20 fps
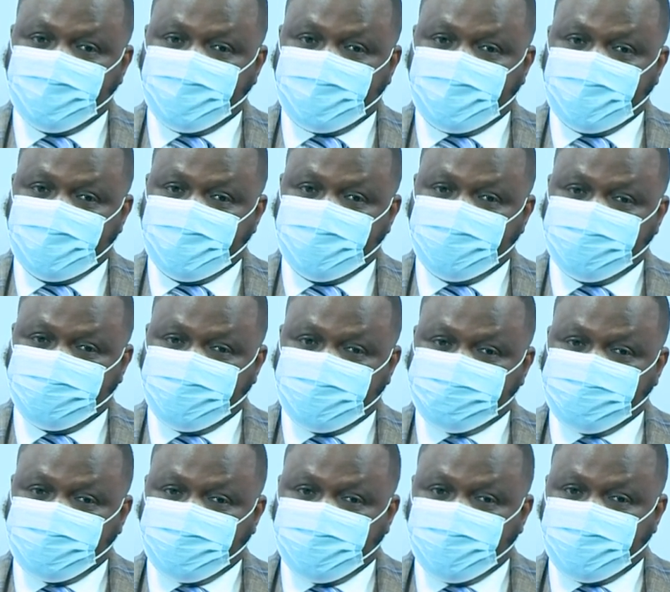okay,
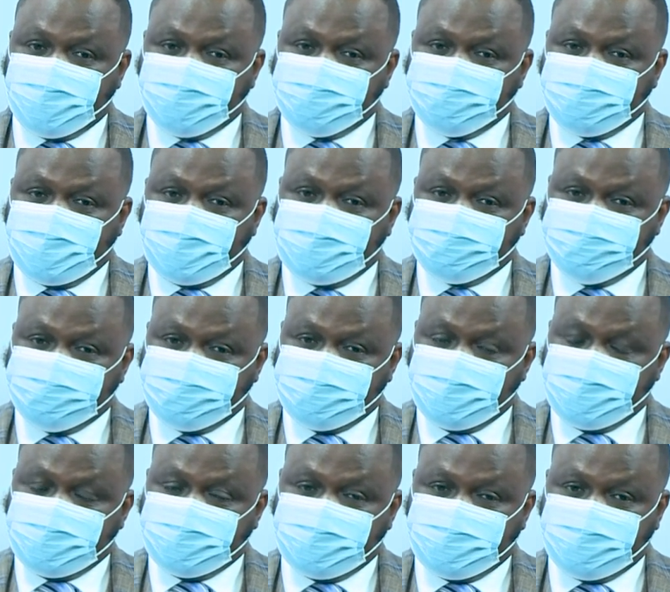what we call an,
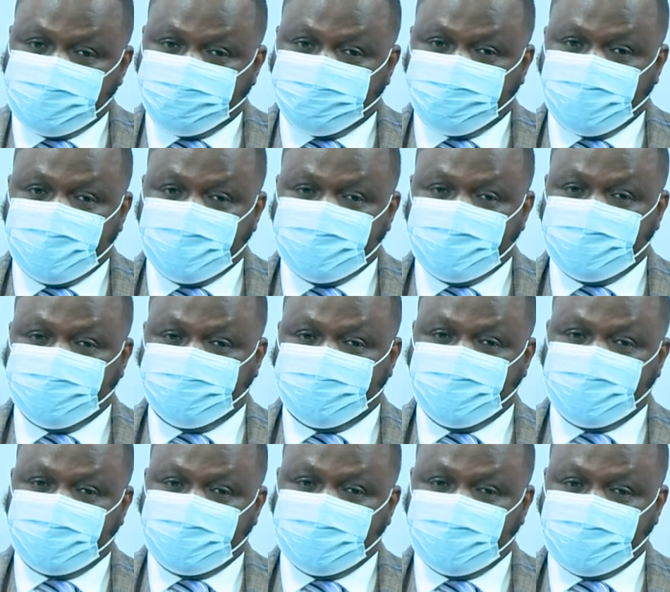eh, the, the
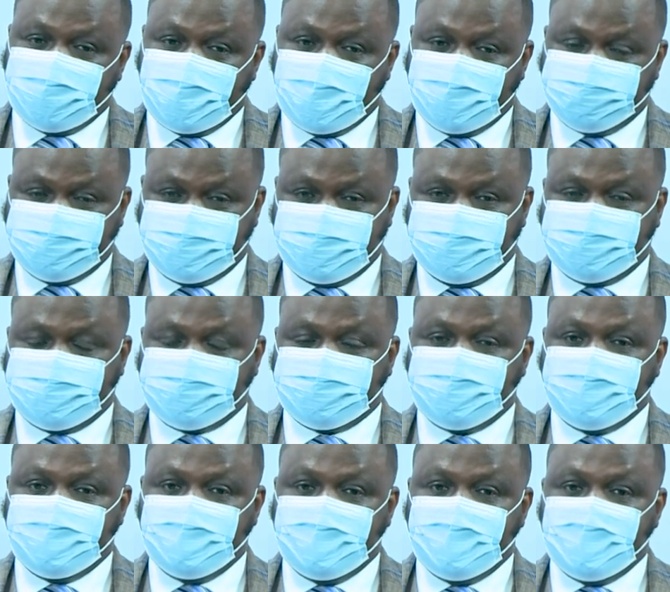perinephric
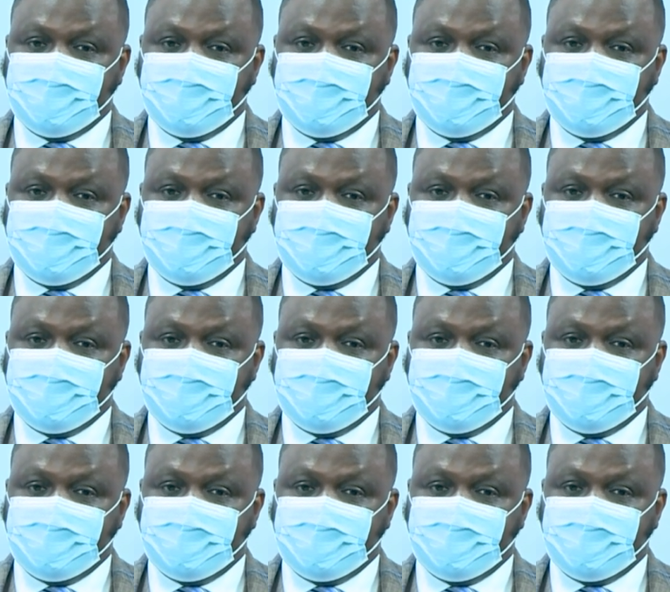abscess.